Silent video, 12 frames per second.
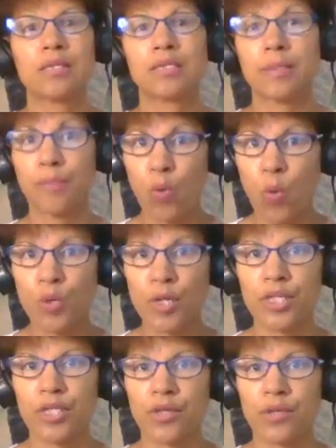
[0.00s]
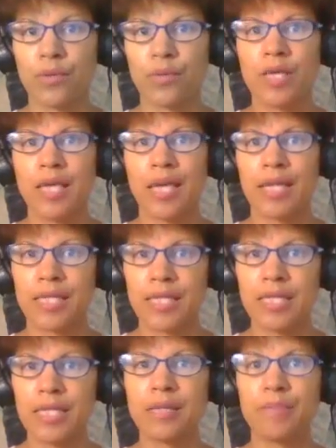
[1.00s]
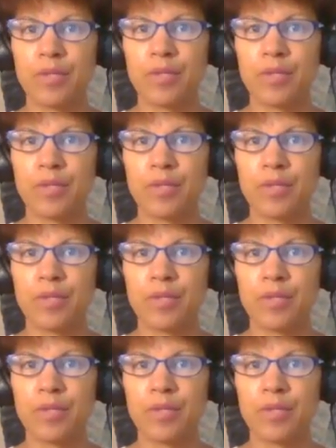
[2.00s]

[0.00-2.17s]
support you and keep